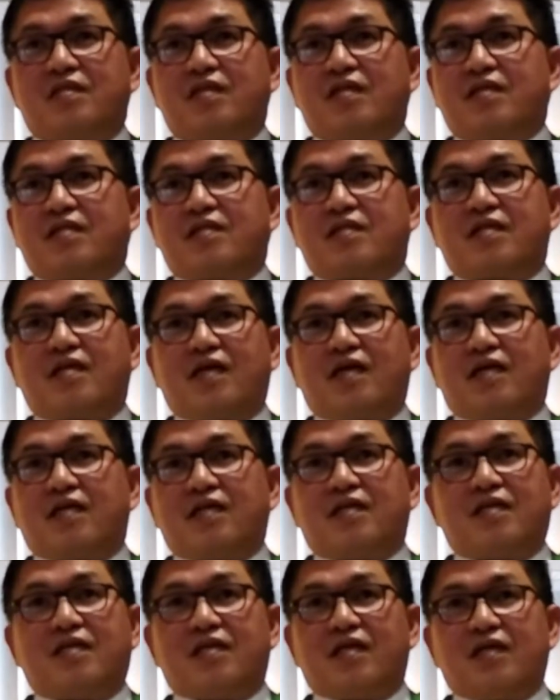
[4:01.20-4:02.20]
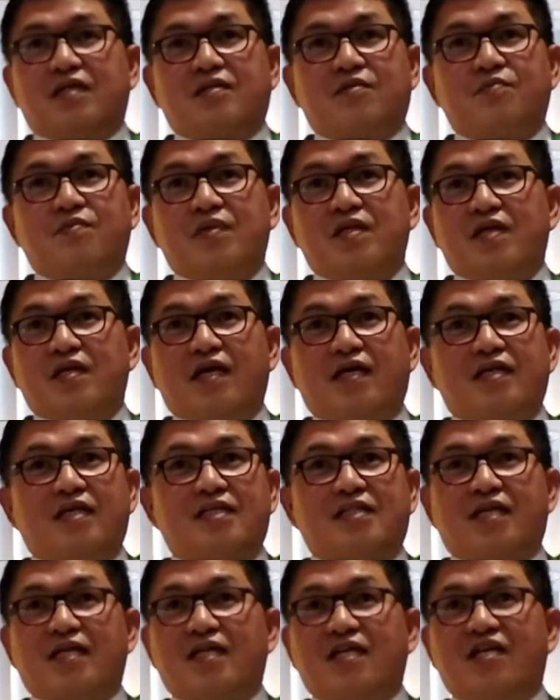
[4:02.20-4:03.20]
It cannot be and
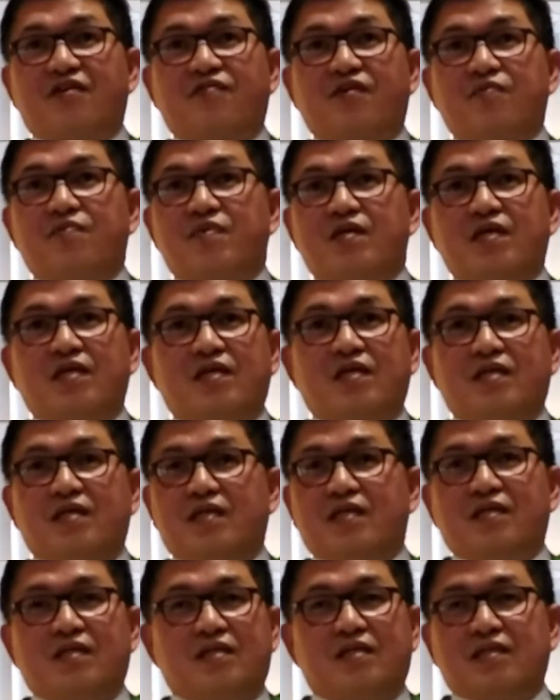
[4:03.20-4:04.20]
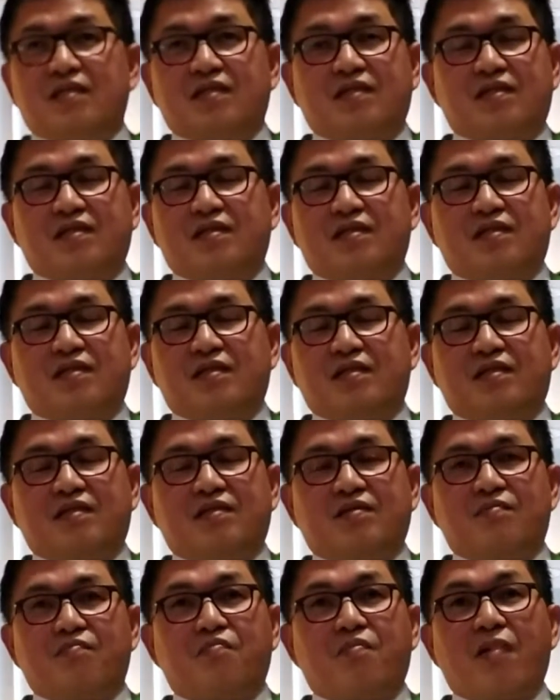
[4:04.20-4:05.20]
it can never be
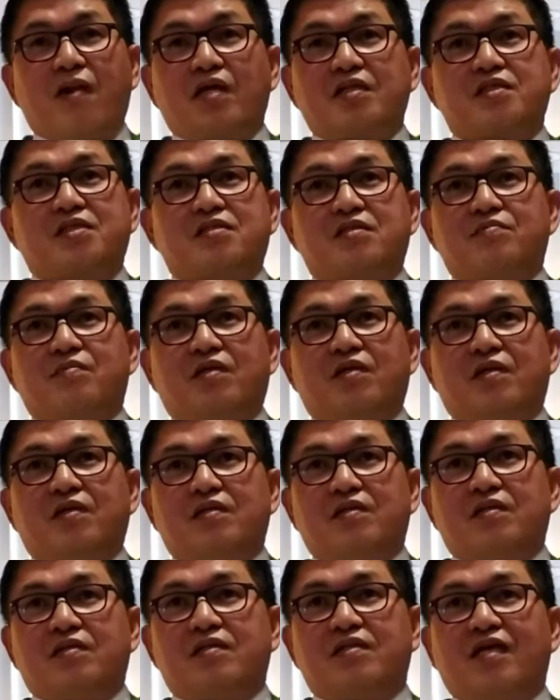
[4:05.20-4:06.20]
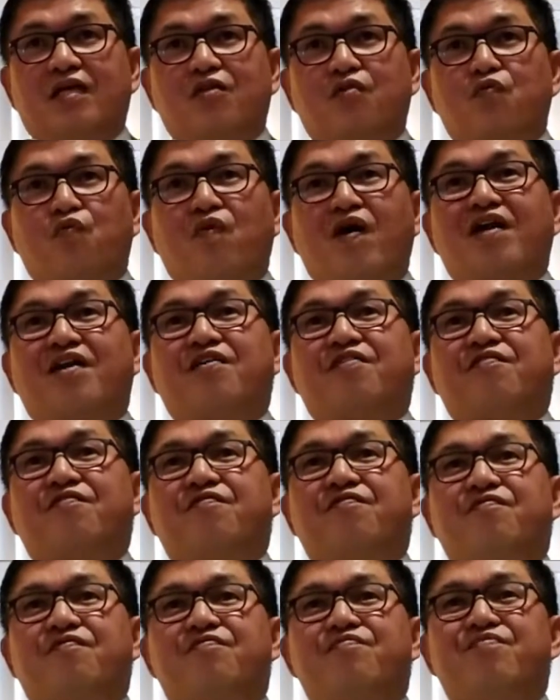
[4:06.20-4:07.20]
possible that one
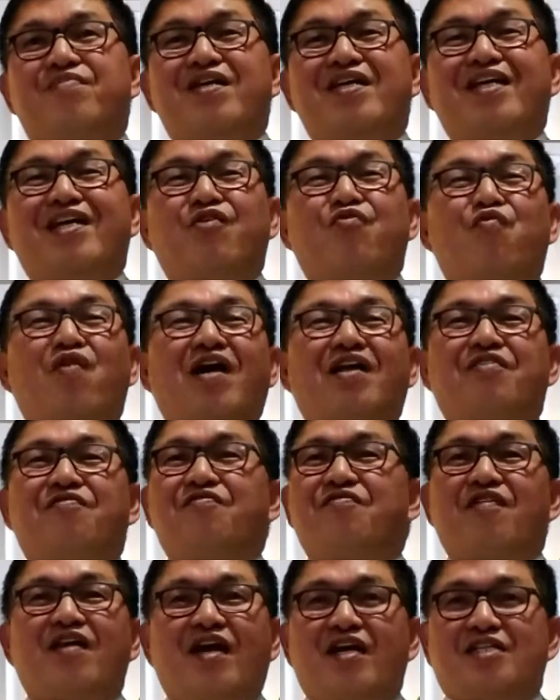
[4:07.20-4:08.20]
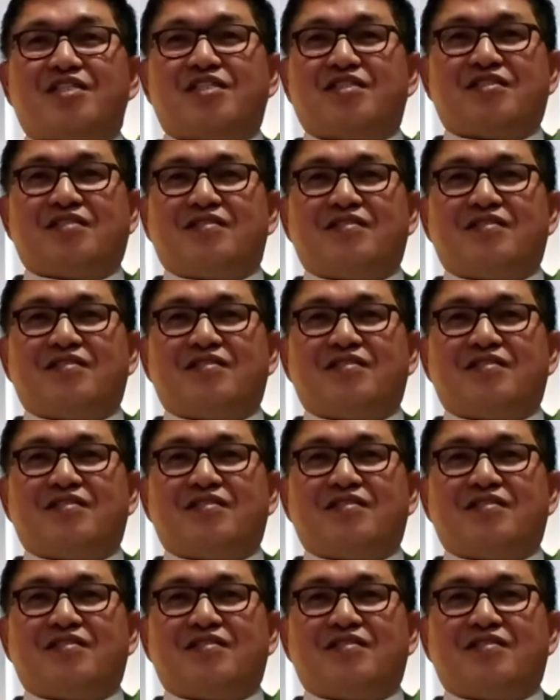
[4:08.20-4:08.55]
being one flesh